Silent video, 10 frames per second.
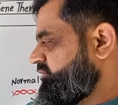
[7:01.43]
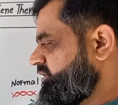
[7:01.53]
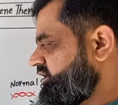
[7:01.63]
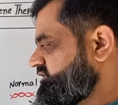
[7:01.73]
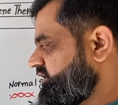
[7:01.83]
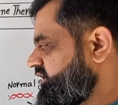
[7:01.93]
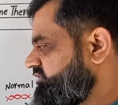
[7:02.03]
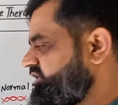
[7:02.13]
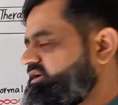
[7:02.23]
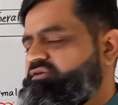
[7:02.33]
white blood cells,
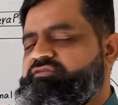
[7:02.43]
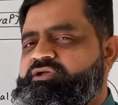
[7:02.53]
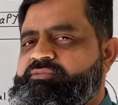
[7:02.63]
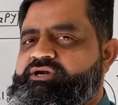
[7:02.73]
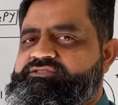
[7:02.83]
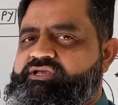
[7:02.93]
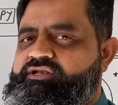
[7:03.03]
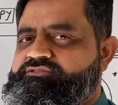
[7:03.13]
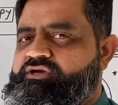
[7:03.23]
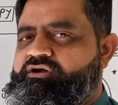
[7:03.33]
defective white blood
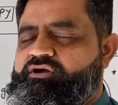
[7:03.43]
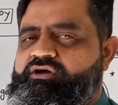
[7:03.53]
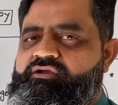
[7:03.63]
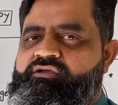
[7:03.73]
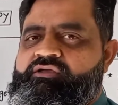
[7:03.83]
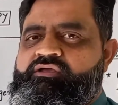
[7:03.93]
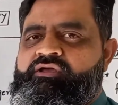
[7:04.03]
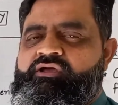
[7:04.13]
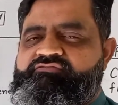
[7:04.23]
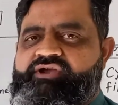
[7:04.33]
cells are
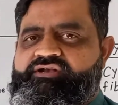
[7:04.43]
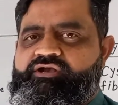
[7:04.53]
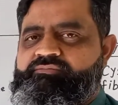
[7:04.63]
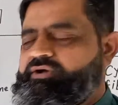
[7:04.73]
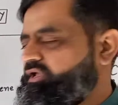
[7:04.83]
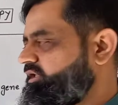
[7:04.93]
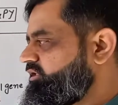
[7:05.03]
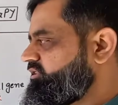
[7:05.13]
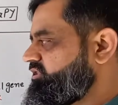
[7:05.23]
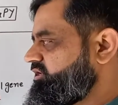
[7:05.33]
affected
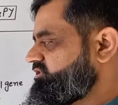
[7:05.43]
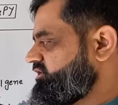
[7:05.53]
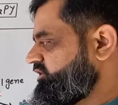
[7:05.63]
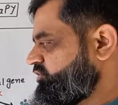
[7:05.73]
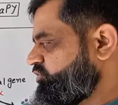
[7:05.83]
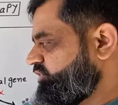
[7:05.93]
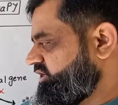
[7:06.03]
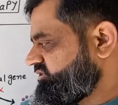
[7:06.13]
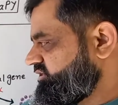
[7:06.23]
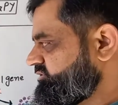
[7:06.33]
by these
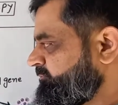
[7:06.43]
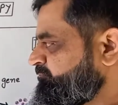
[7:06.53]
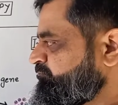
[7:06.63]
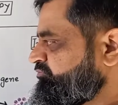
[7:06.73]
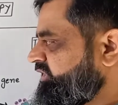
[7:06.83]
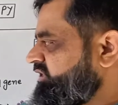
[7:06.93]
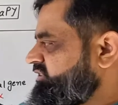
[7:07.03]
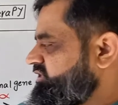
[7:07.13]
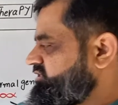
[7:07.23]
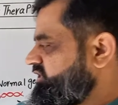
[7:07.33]
retroviruses,
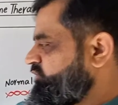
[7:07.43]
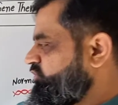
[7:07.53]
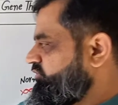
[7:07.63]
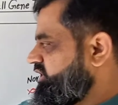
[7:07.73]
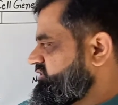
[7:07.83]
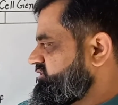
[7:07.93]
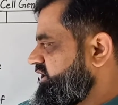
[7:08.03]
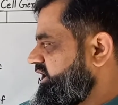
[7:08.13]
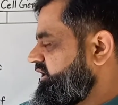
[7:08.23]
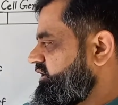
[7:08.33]
these
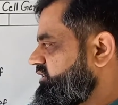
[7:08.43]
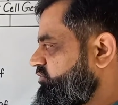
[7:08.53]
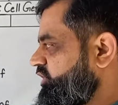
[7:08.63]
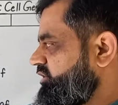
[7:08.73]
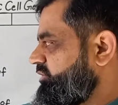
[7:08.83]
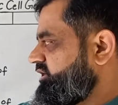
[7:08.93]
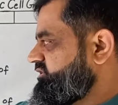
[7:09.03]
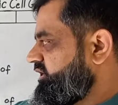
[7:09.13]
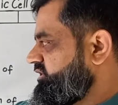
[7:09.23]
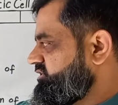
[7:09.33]
retroviruses enter the white
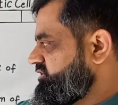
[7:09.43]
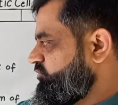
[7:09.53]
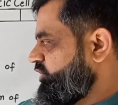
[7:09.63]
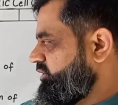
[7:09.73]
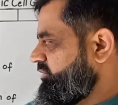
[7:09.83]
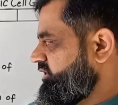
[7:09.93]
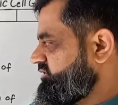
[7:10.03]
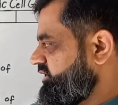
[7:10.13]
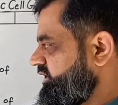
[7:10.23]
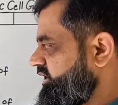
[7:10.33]
blood cell. This is the white blood
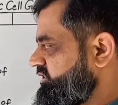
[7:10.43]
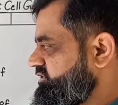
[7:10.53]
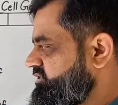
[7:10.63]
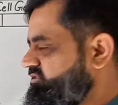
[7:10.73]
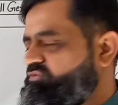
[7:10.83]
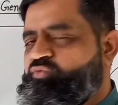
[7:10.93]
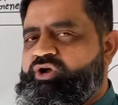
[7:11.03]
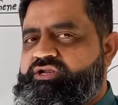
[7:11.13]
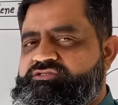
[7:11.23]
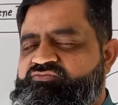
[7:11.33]
cell and this is the
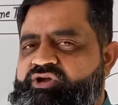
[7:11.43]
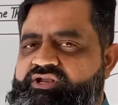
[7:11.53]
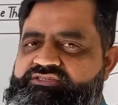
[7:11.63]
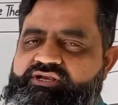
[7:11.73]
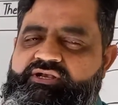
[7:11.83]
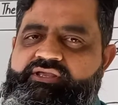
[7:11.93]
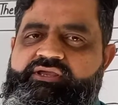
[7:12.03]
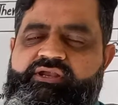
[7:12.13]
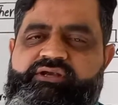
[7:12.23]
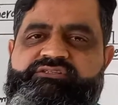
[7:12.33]
virus. Virus
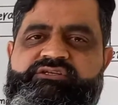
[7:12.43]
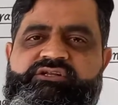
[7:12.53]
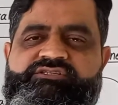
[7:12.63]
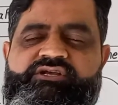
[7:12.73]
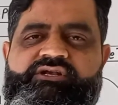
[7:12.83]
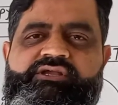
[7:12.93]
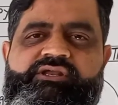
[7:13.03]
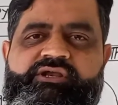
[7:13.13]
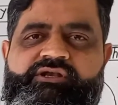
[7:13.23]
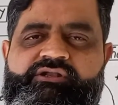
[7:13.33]
integrates,
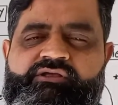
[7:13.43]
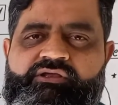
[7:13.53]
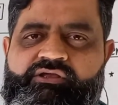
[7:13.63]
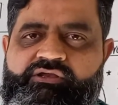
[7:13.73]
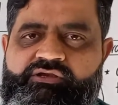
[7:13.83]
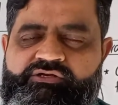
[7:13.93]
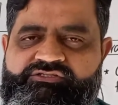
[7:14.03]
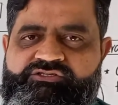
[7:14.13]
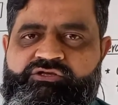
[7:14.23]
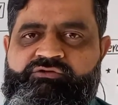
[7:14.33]
disintegrate uh,
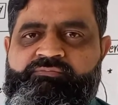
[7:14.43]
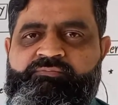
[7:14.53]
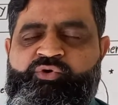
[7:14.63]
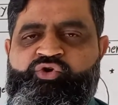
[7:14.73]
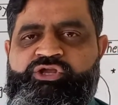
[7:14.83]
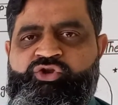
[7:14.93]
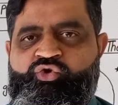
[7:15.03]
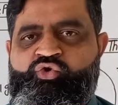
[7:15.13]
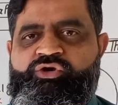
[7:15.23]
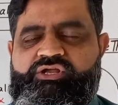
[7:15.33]
its uh, protein
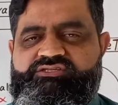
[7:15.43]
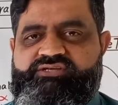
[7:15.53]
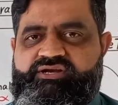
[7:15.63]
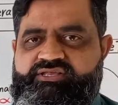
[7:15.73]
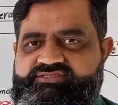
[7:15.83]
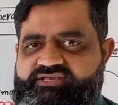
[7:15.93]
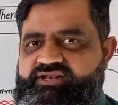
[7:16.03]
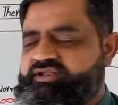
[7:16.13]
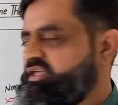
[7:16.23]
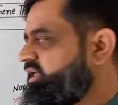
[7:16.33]
coat inside the
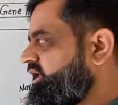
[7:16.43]
cell